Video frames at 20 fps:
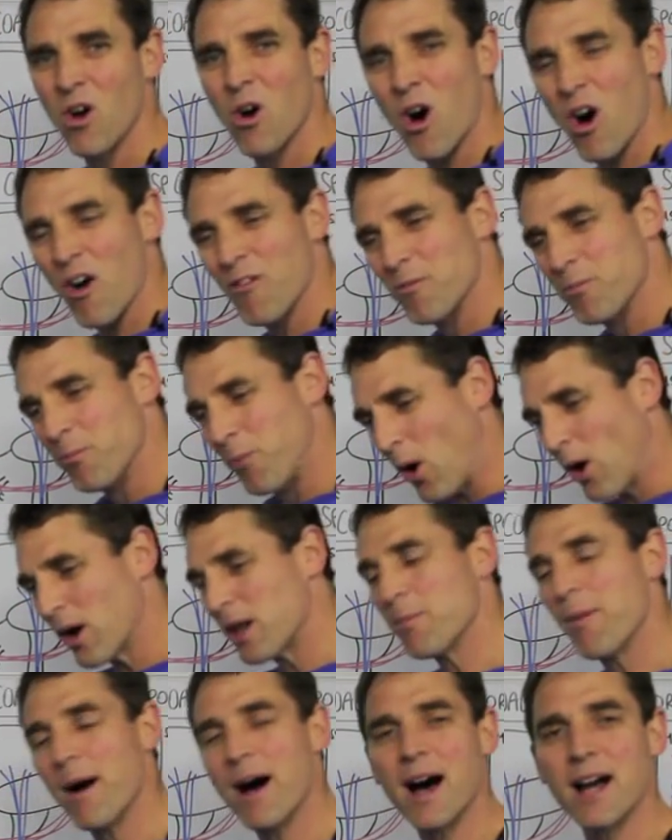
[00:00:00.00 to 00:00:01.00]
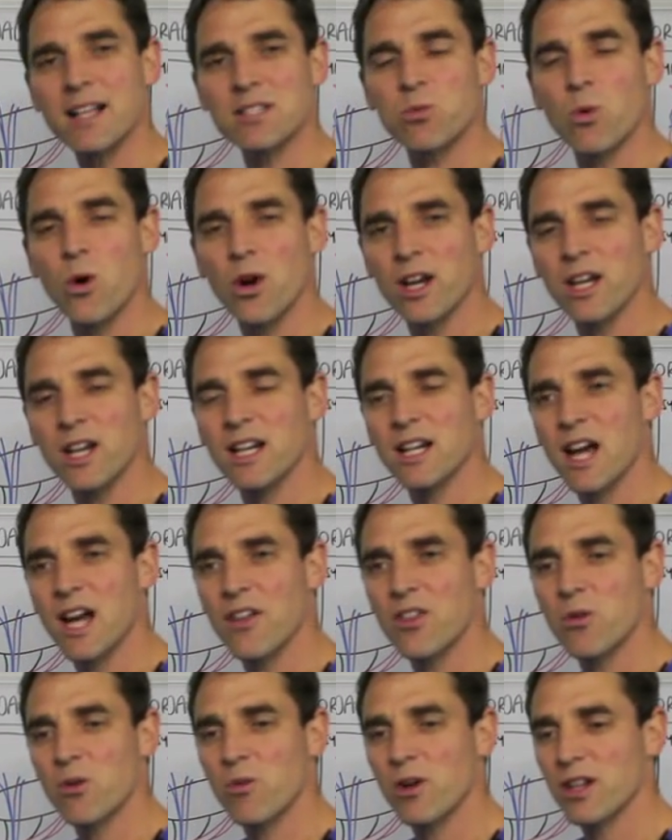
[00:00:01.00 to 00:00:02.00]
of body parts working
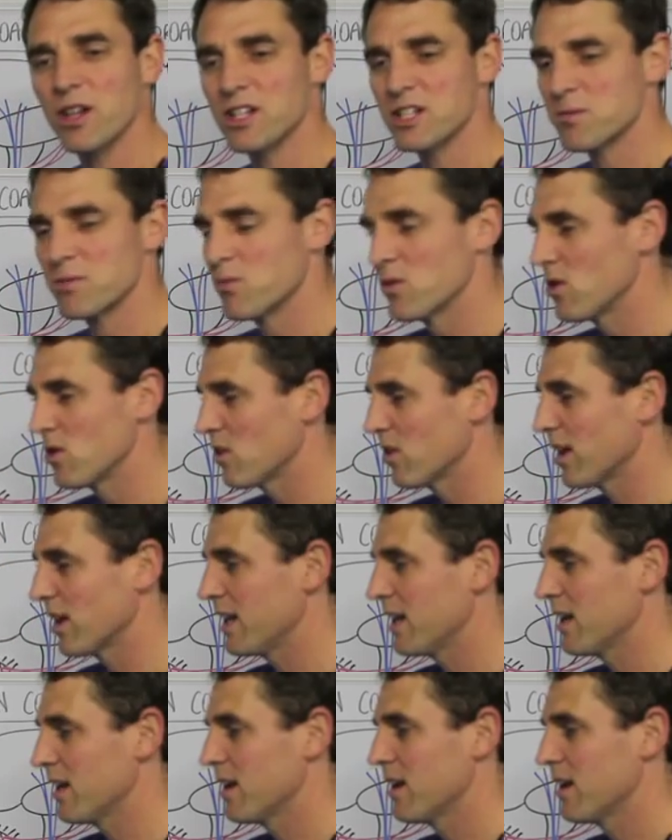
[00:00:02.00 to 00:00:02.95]
together really smoothly,